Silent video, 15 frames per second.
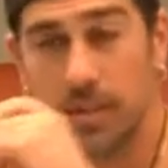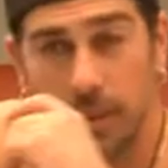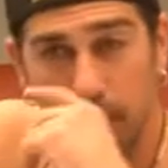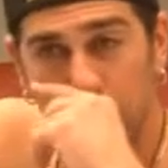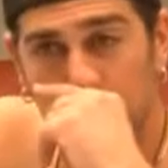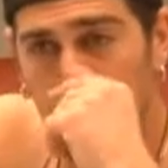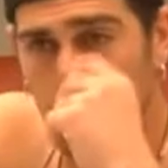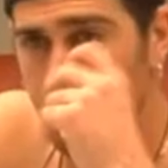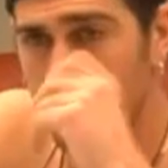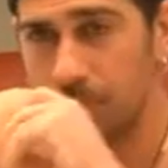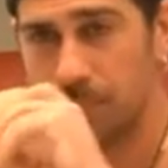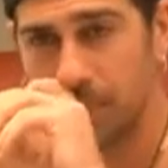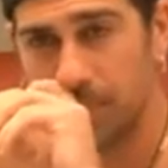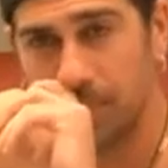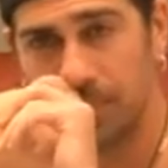have? We have
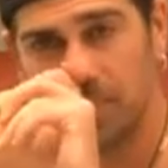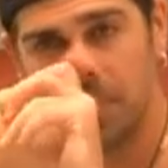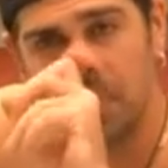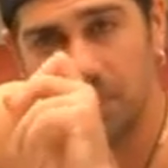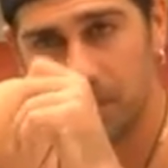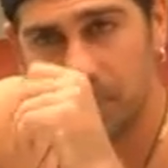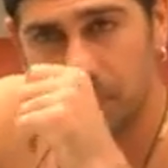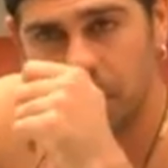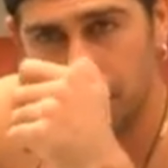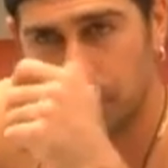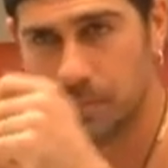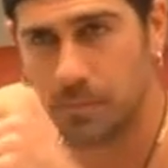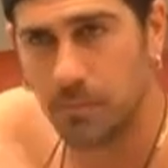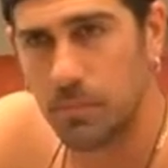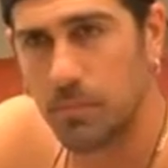Cindy, Karen, and
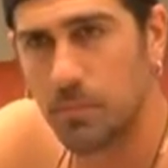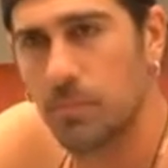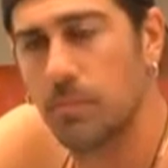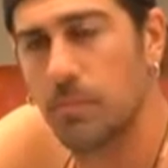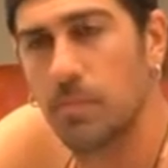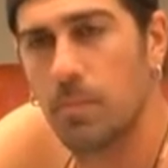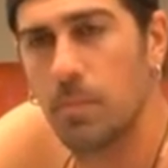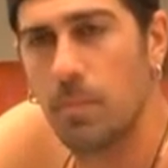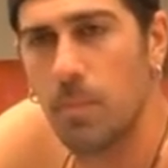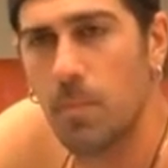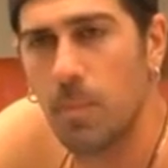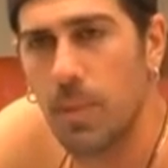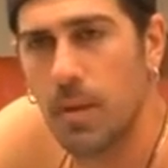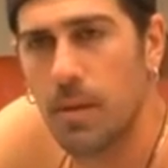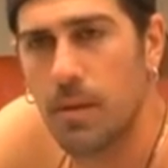Ika.
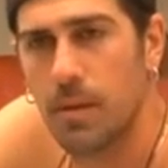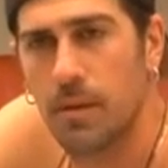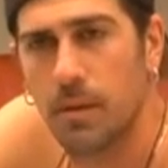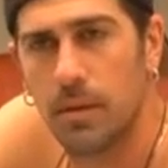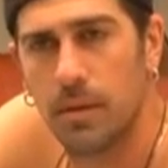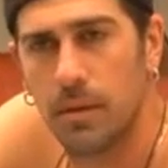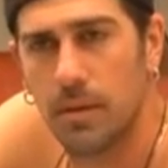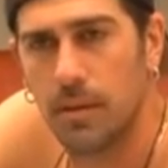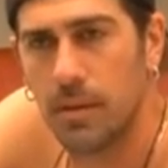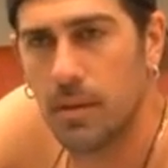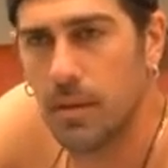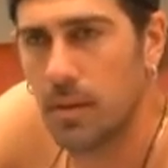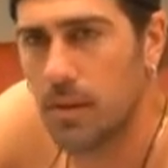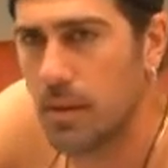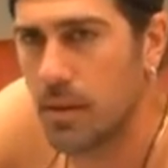That's what they're saying,
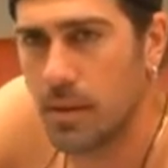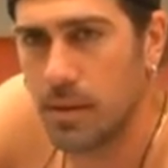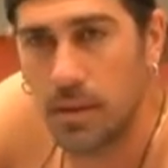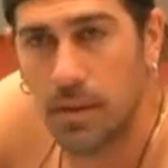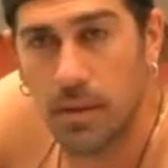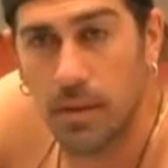Bruno.